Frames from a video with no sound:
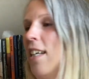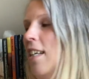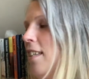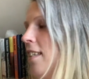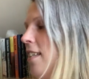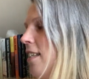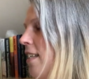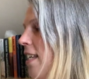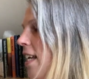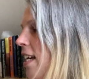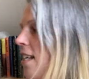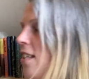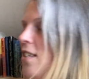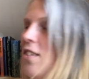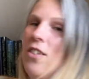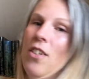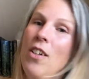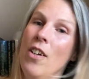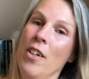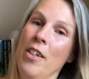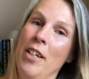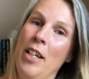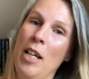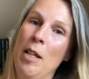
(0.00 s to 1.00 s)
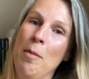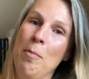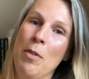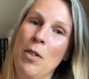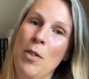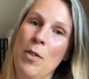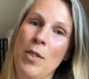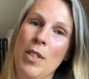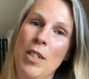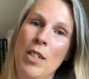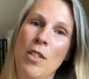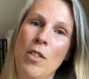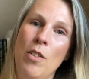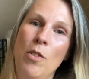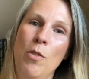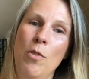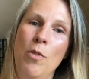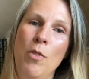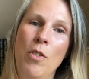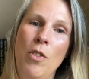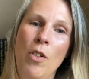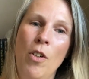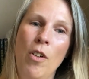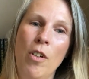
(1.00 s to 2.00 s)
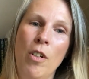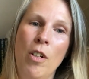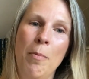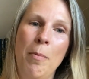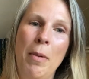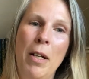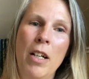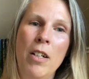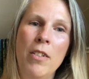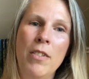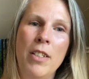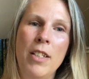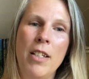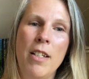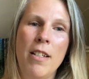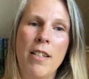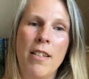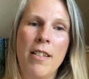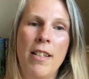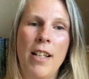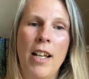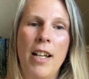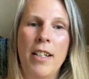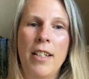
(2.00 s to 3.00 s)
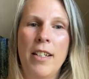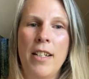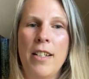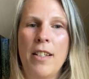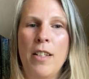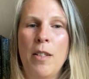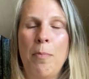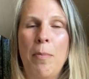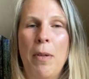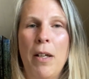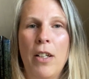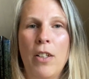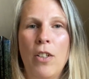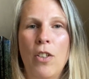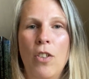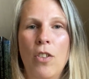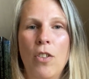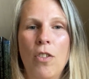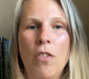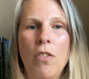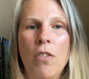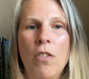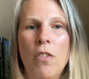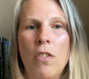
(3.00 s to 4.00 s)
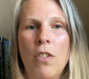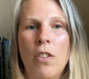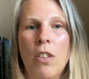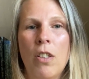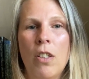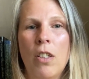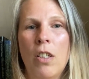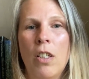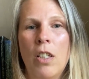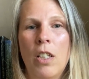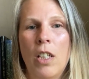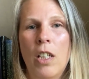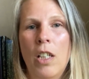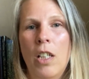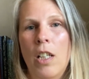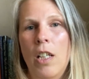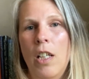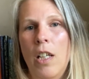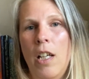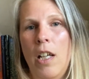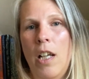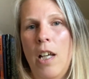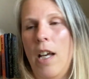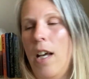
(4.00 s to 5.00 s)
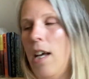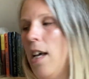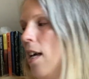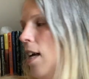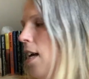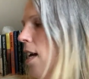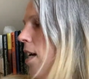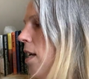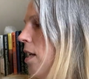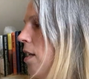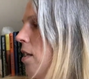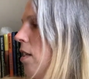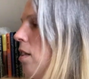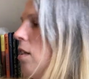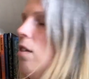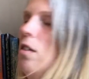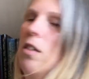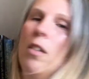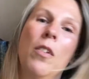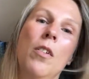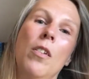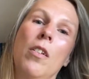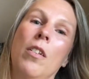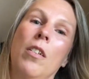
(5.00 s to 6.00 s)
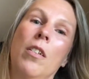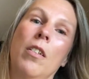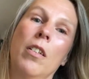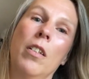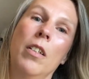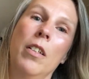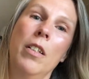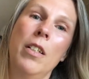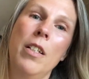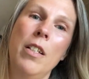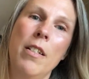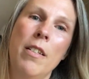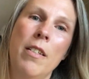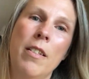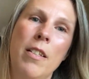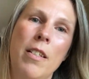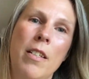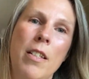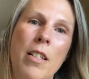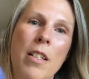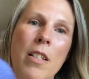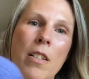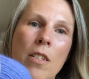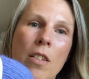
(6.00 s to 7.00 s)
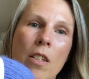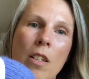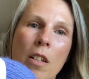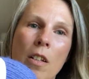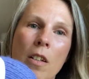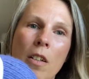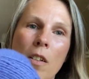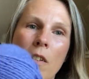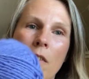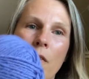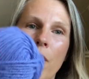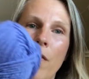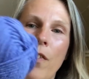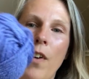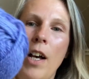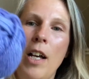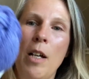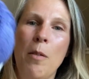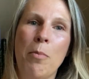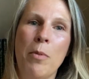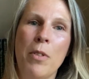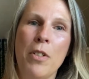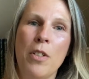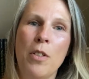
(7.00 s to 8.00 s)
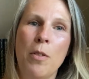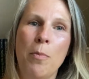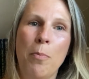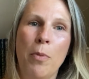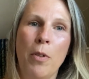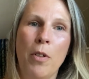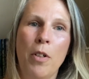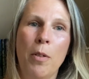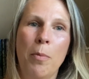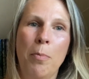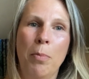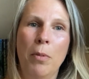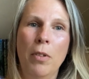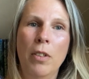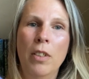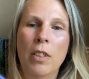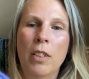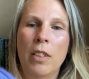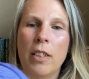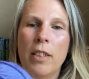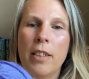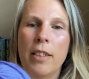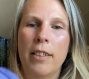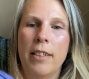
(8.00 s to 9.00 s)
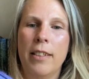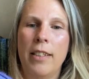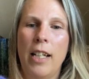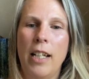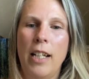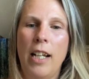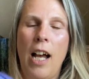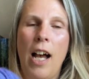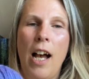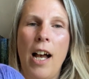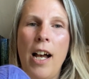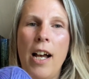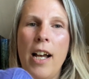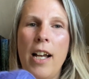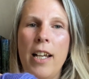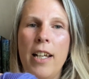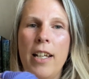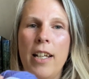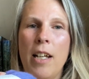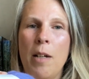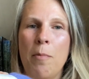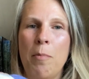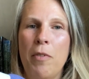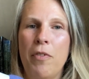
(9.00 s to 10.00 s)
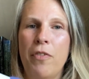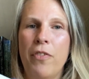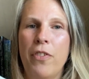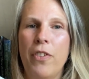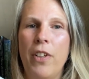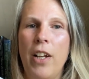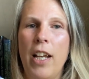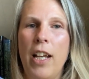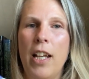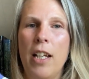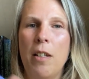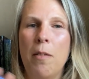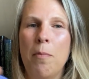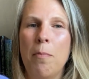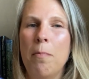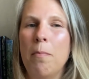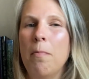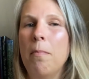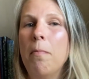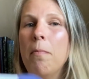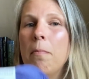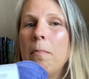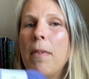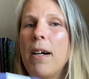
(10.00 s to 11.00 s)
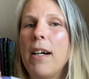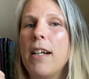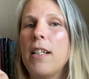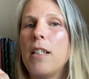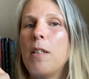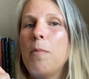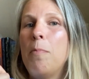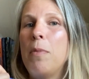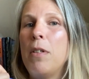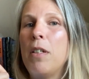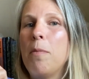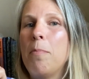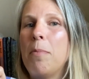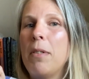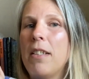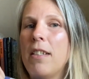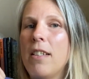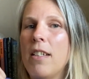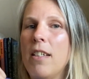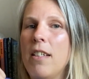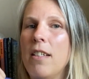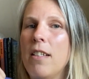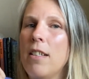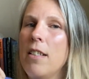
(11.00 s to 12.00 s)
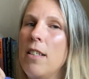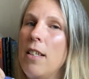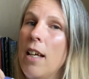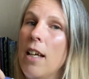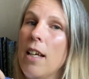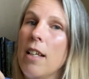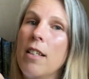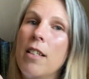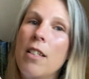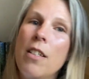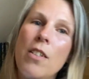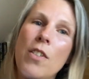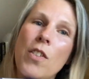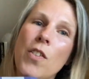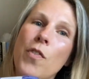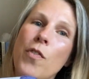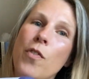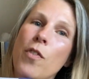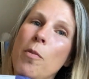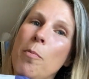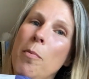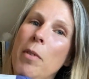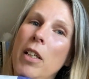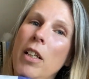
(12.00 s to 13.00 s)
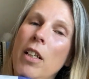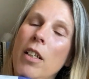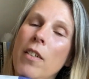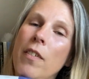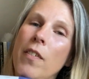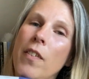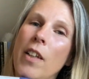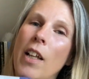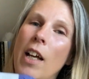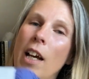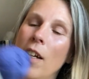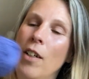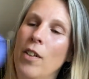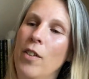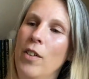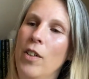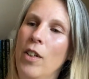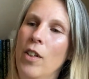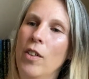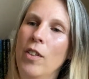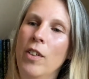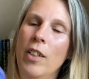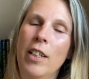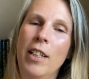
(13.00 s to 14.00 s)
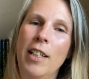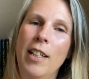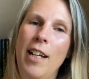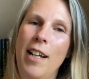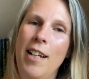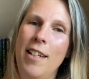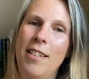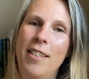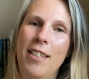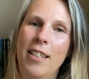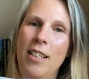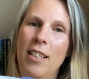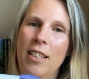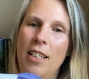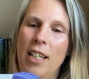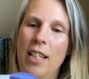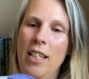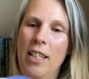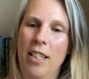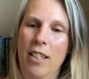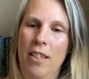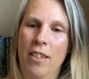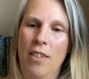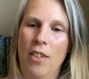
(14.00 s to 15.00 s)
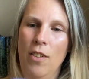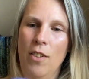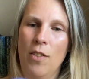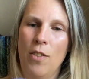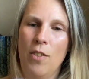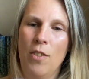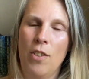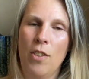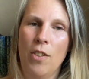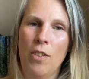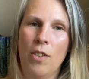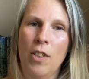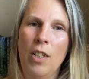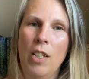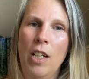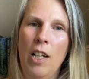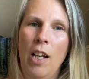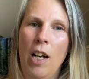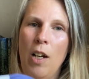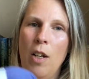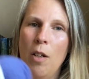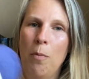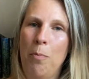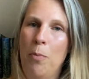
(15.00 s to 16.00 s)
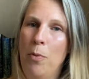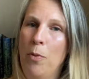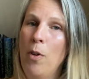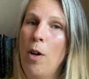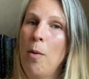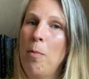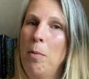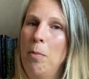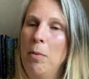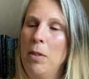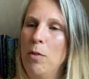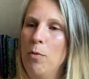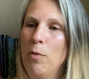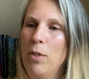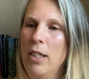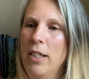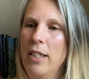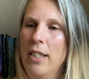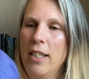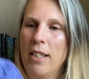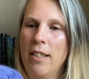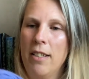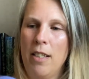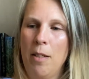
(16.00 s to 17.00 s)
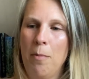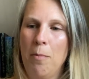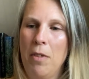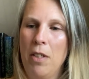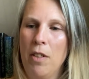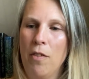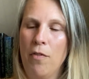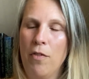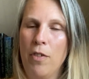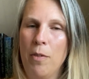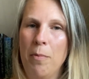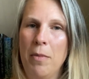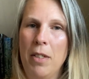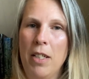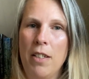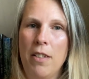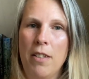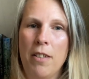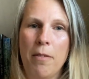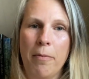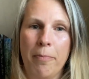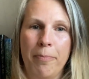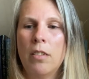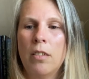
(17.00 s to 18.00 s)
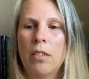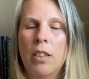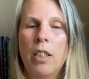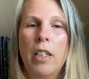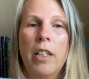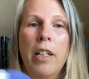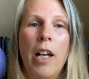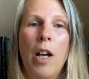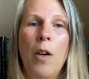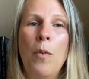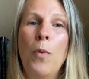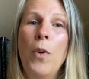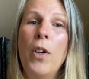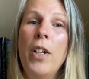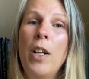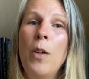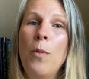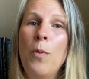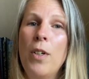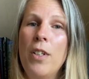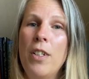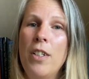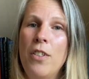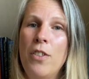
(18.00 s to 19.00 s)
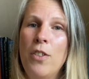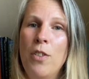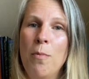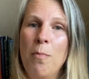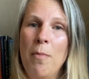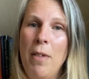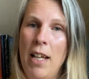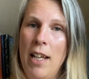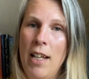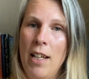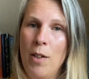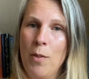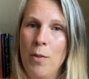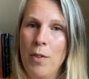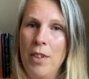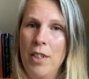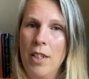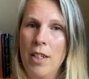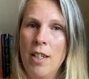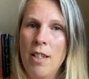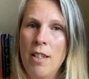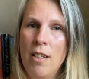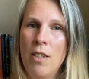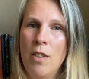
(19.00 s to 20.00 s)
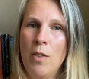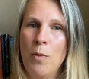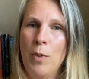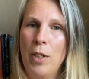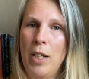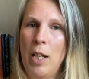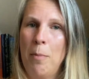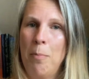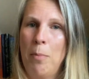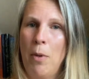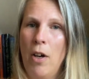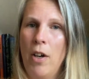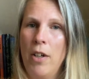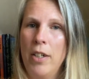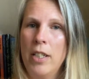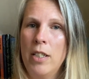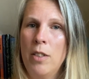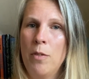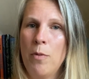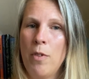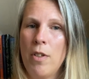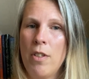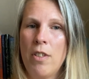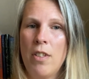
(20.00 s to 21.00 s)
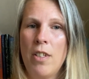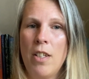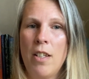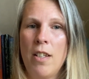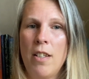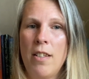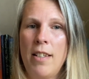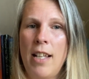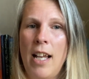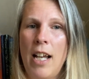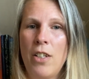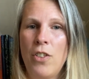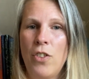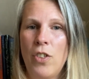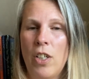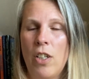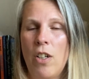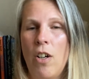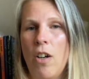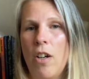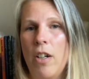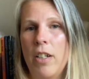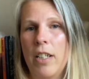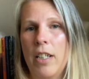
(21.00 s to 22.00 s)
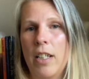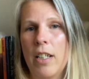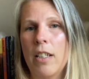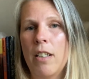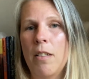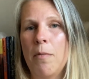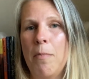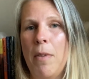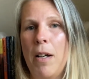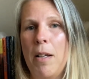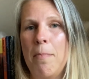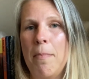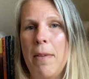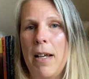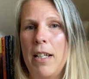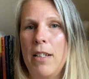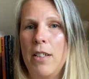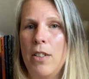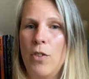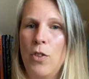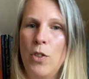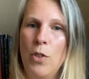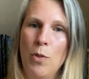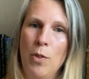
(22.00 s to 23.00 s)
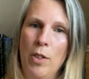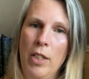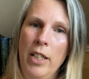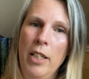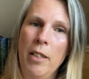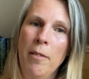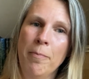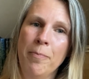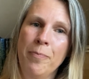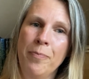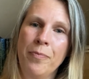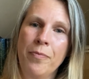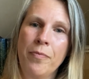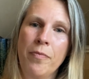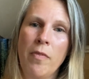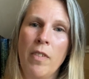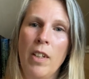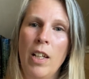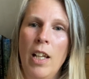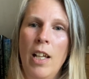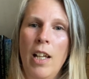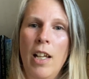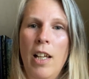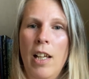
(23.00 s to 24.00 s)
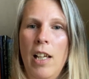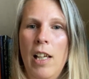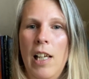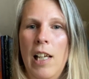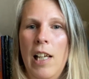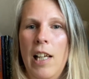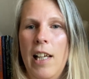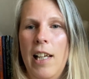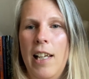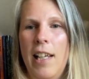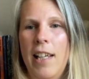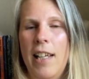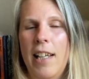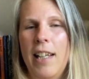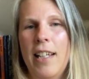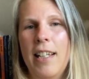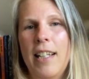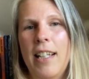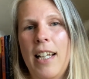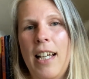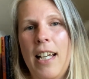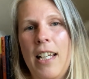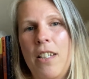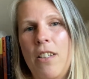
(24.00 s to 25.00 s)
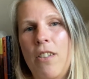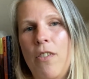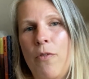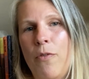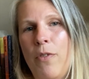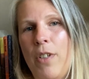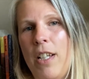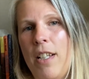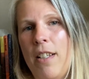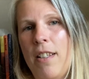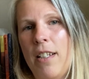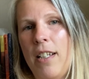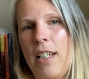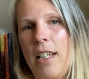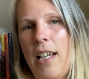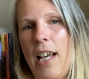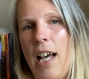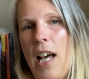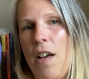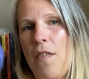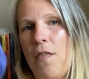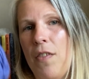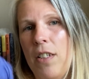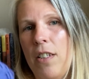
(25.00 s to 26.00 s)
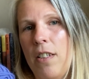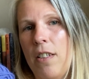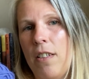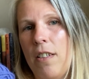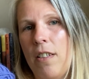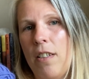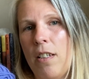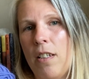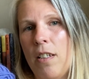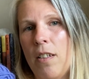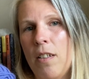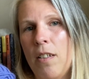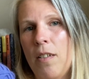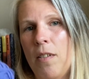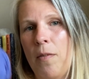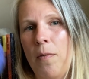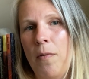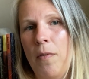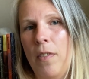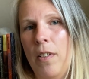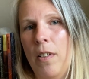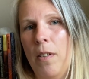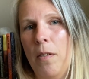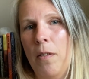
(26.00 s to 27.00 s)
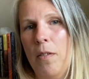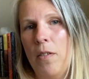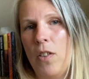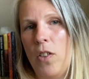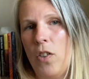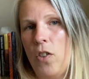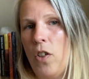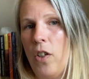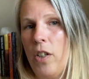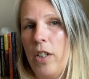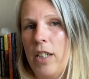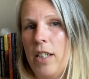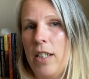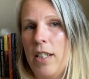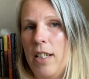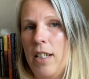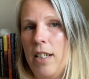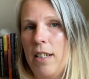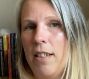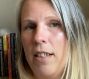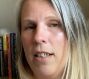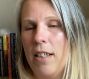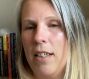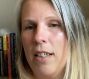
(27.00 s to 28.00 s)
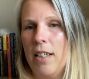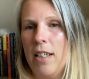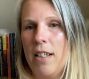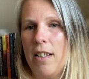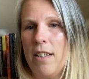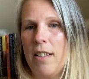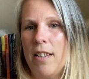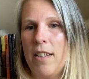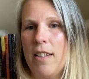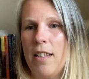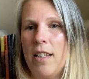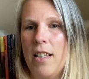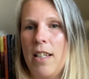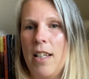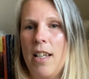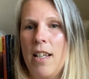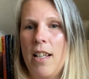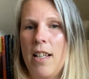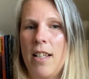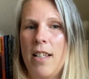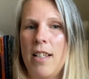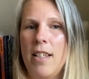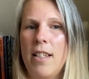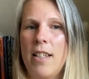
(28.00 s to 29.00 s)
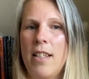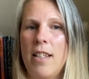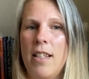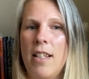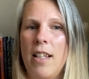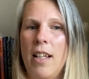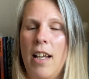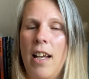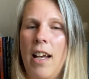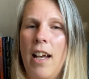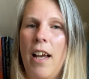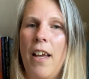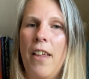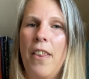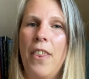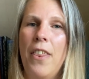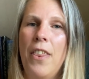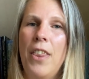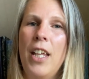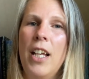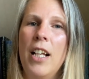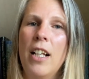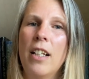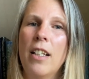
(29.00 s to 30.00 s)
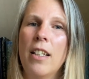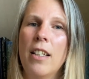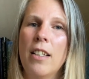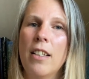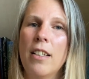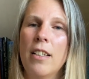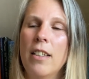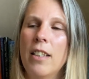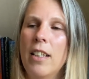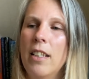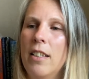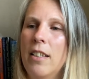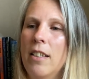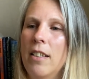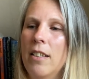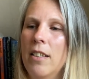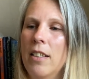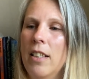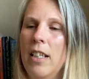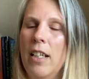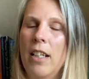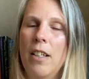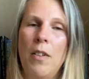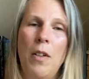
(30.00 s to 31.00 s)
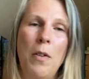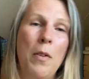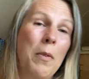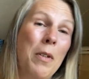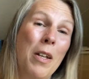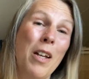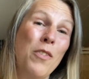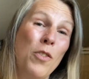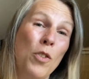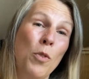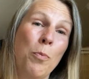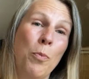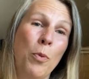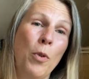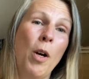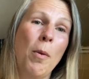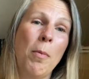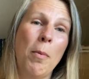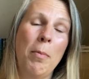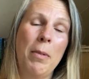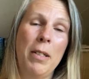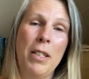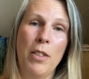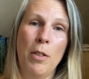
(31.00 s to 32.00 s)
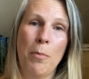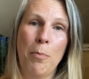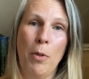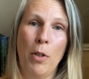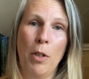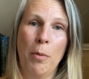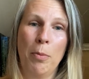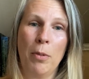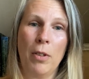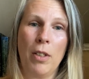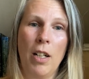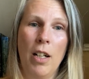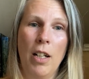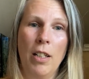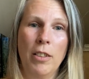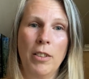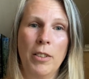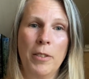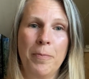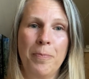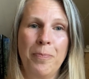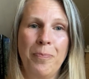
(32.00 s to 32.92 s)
The next yarn I'm going to talk about is Sandness Perint. And this is a vibrant purple that I am afraid might be a bit intense for me. I don't know. I still like it though, so I probably will knit something from this. And what I wanted to make with this when I bought it was the Sasha cardigan by Mandy Julie. And the reason I haven't started knitting this is I think that it's probably the purple color.